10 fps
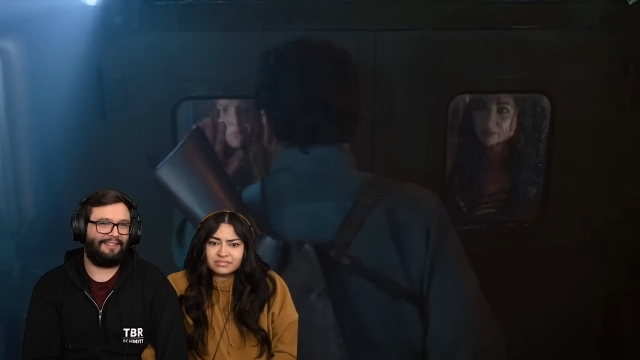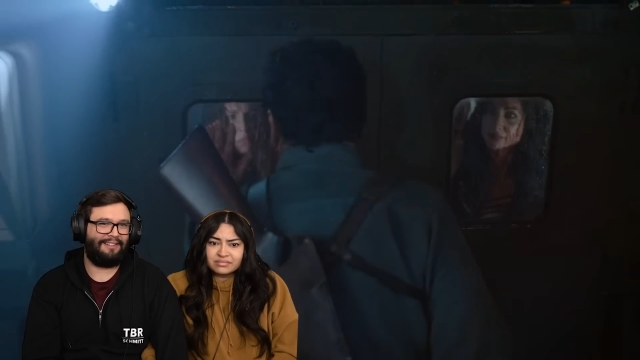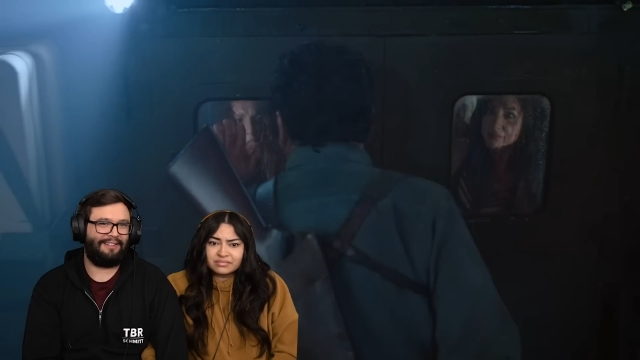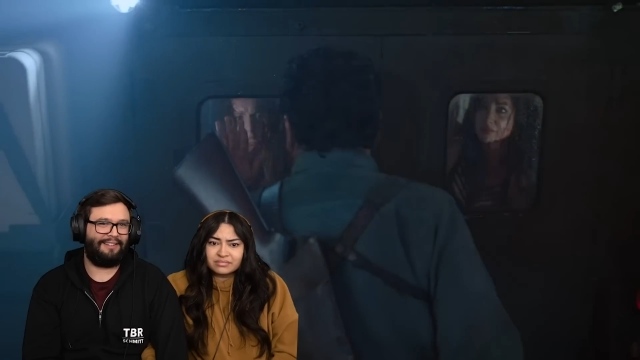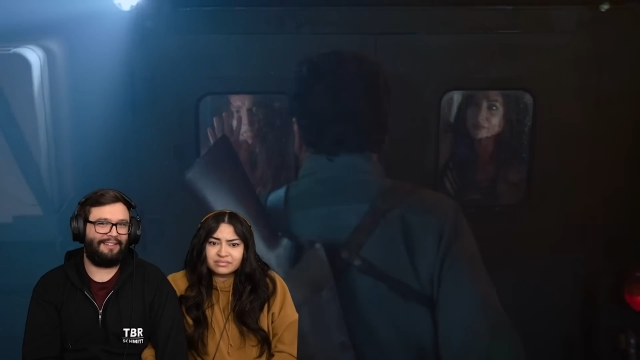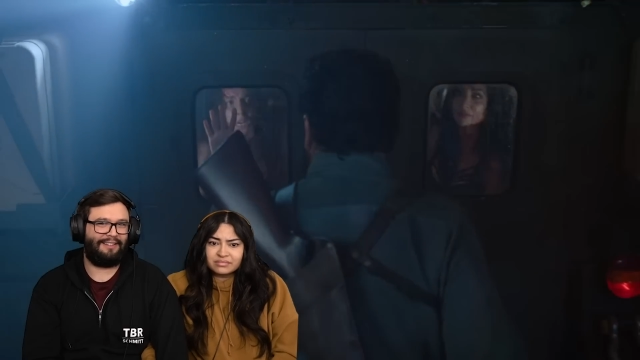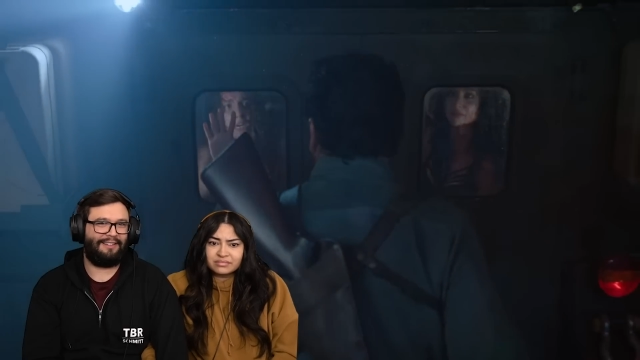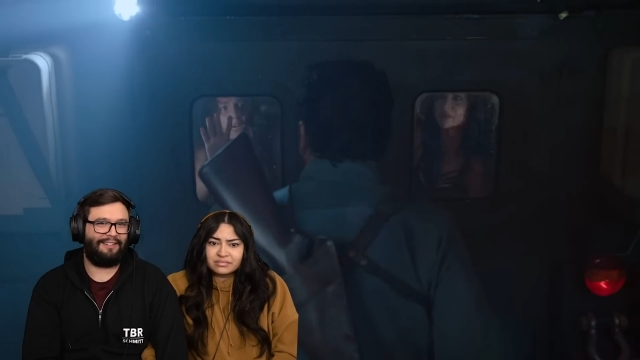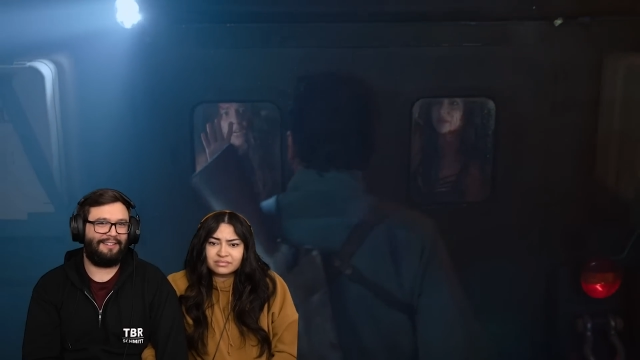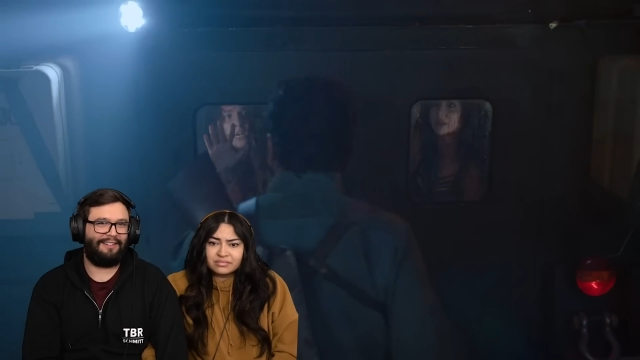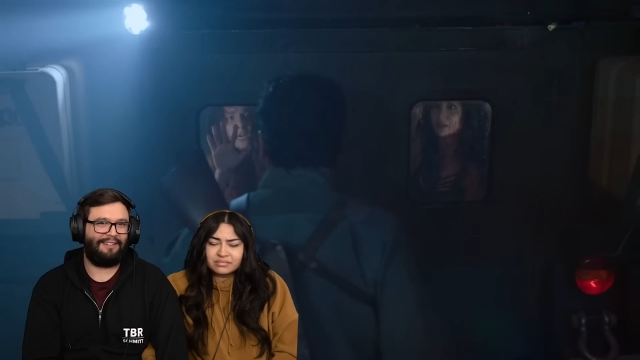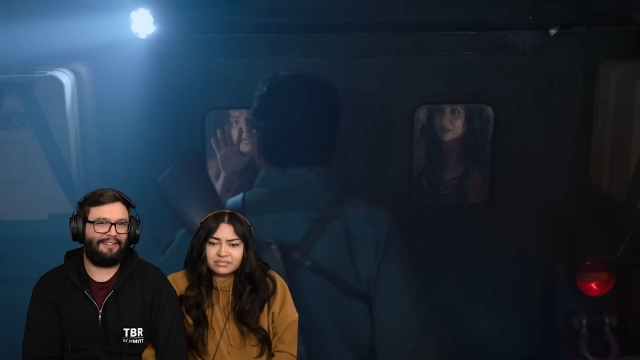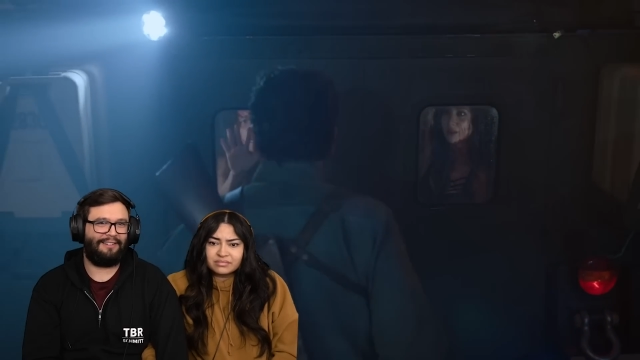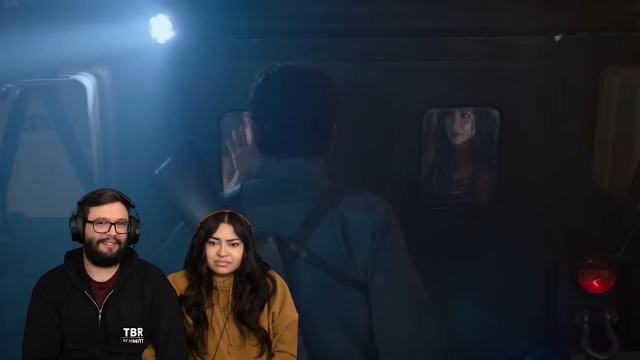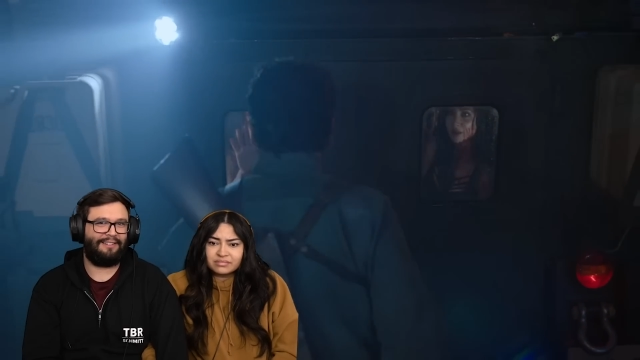
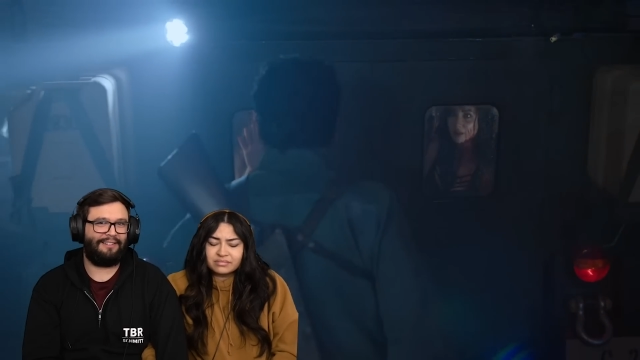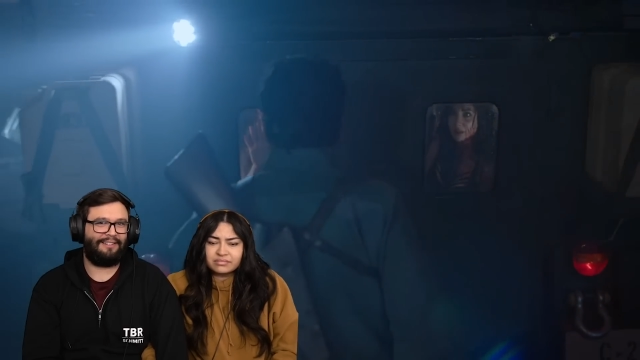No one is speaking in this clip.